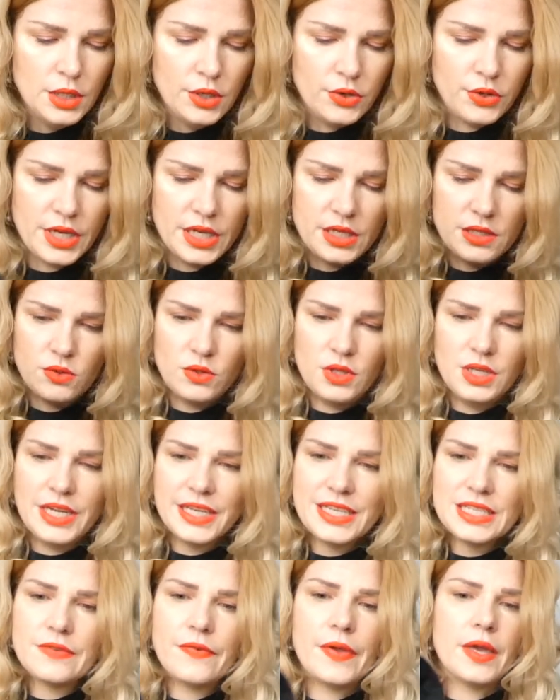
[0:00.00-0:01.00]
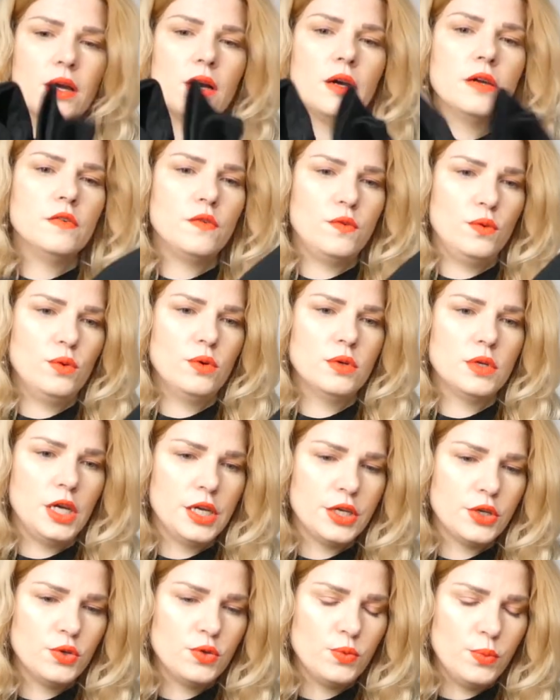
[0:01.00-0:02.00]
Okay, so the next thing I thought I
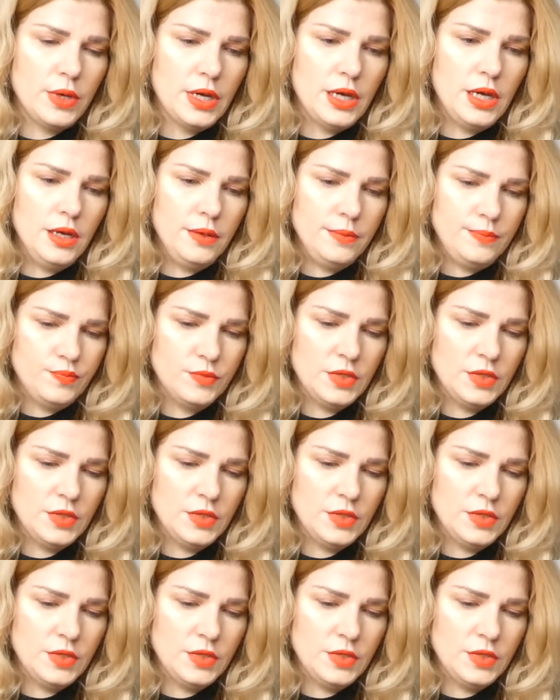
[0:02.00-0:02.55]
could wear,